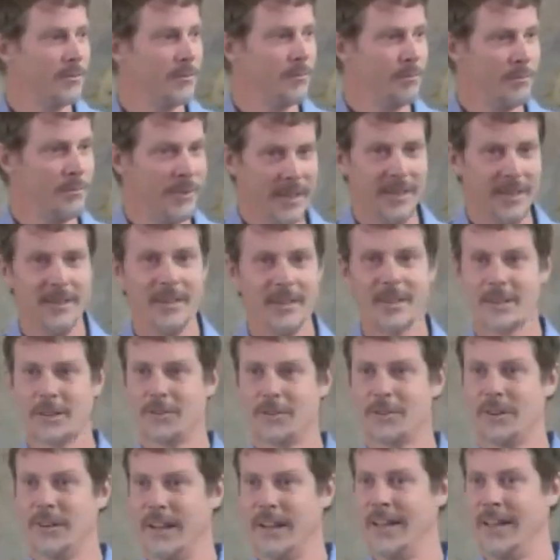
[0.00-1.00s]
Being a
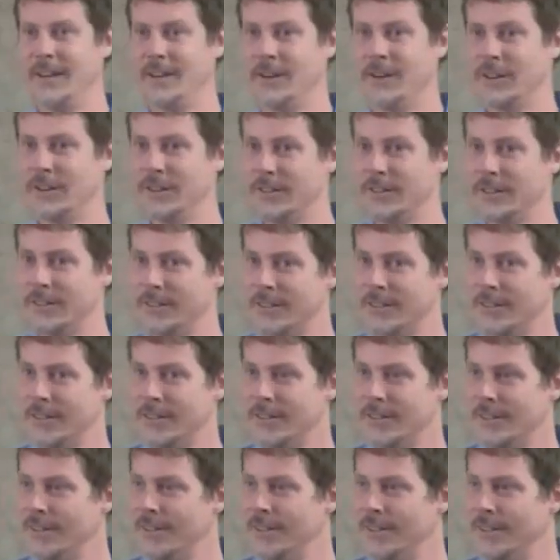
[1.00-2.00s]
creator.
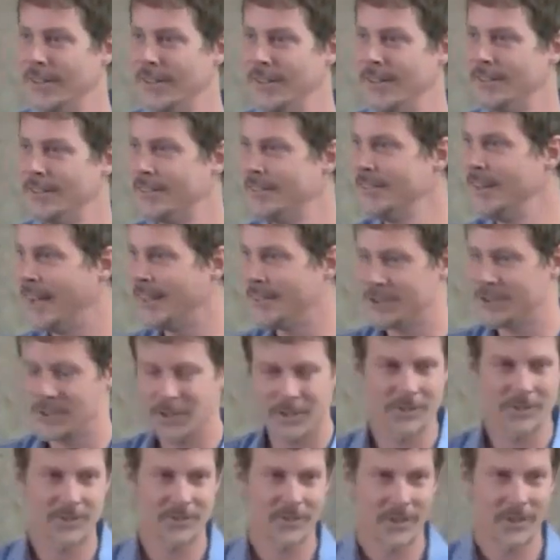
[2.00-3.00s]
It's not
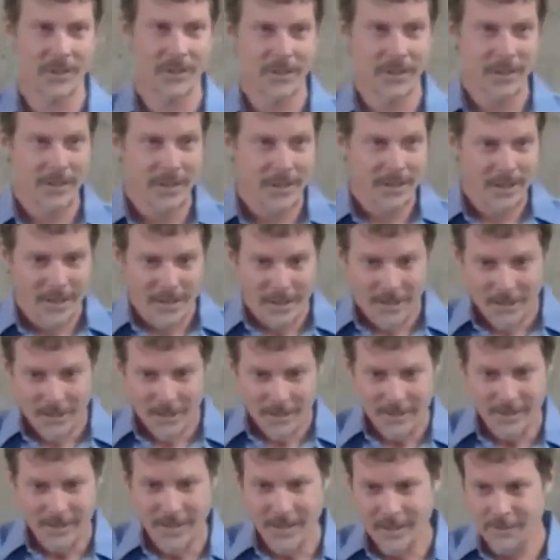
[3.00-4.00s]
just
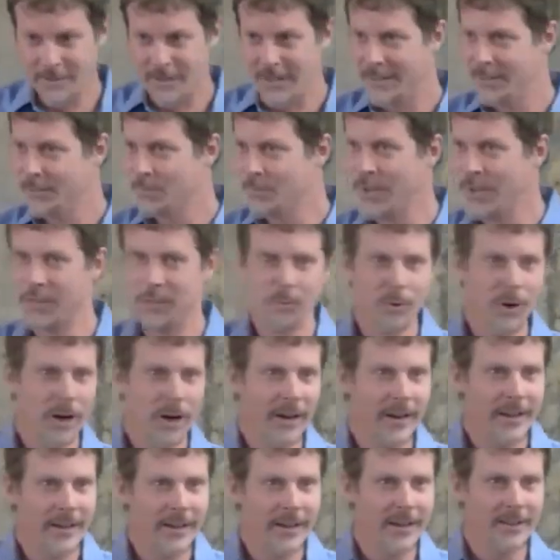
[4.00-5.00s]
living with
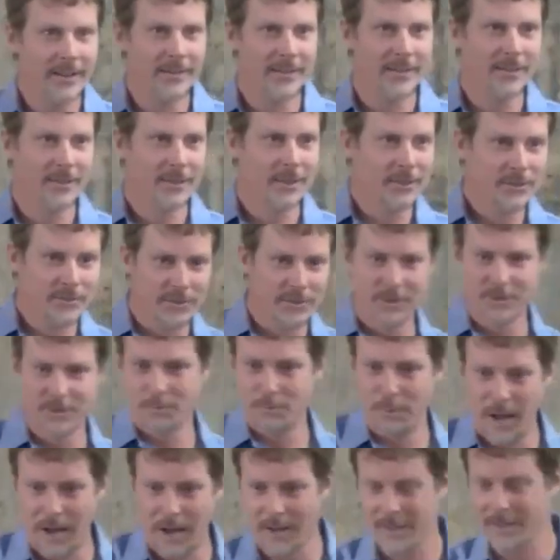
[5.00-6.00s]
what is and just
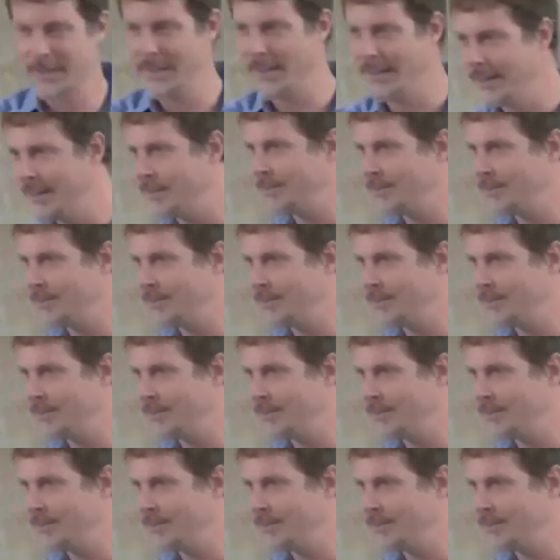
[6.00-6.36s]
responding